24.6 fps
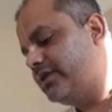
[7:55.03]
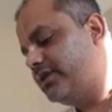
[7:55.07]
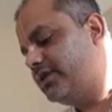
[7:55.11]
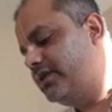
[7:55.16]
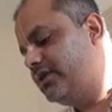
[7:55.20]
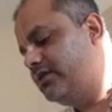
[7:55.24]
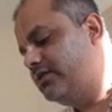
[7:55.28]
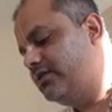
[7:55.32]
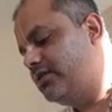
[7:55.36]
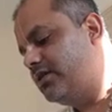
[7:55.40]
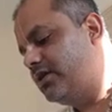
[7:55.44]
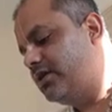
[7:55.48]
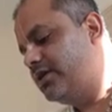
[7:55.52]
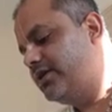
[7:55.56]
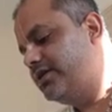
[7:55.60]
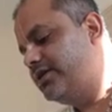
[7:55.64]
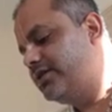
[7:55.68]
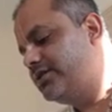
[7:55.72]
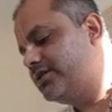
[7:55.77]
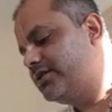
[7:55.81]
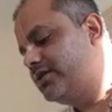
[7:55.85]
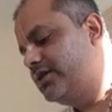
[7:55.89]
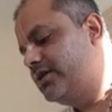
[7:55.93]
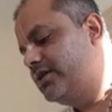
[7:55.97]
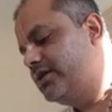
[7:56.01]
Vedic
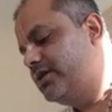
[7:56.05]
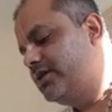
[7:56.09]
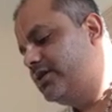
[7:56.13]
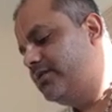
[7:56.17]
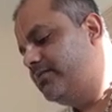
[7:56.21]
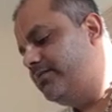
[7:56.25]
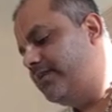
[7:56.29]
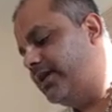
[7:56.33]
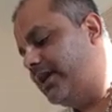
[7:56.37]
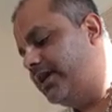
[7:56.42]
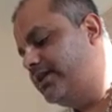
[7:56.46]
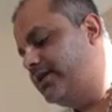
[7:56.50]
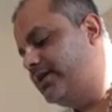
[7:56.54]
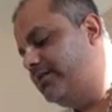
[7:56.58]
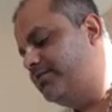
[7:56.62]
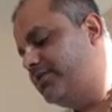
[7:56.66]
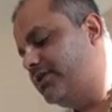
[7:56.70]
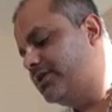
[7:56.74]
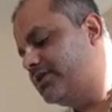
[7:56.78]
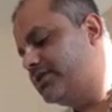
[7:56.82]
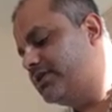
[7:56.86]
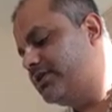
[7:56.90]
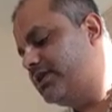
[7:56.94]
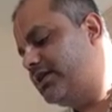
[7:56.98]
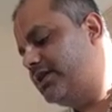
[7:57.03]
knowledge by the
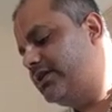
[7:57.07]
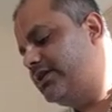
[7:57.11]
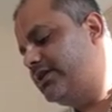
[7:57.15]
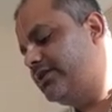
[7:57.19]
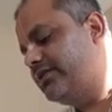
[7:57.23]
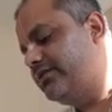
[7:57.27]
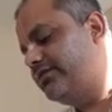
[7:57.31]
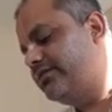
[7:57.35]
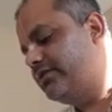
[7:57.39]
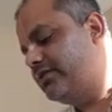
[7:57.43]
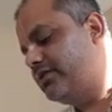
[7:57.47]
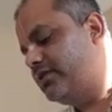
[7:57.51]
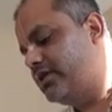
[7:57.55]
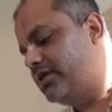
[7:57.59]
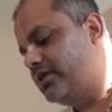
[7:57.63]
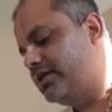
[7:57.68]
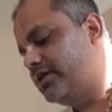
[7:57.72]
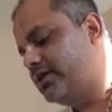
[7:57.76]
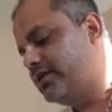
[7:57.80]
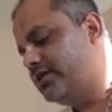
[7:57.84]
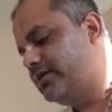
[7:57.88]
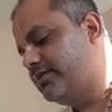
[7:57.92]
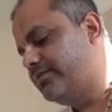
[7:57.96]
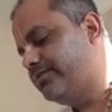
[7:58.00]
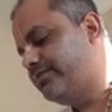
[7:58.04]
personality of a
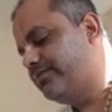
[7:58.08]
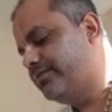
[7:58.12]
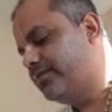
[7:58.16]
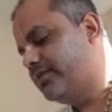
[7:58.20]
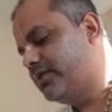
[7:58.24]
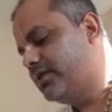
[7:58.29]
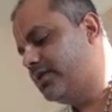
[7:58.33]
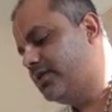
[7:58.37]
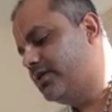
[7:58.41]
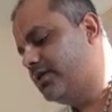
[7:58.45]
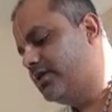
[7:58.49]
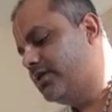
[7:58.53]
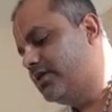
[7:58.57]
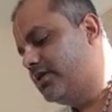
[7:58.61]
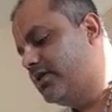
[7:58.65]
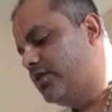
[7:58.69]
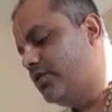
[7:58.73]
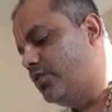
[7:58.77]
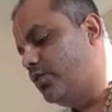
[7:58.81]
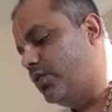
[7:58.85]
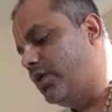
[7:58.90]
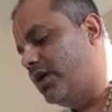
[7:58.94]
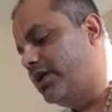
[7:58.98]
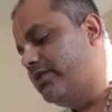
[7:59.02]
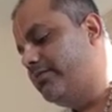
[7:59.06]
Godhead.
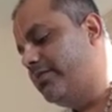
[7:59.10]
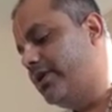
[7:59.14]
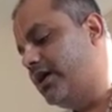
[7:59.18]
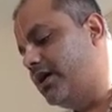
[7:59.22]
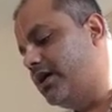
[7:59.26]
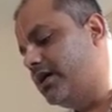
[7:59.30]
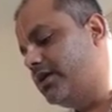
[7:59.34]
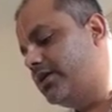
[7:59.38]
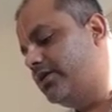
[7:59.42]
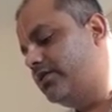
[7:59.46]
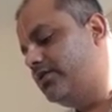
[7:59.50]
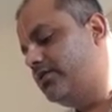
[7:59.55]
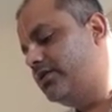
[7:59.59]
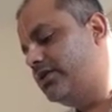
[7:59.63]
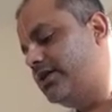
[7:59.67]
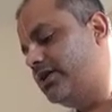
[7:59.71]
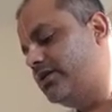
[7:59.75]
One may argue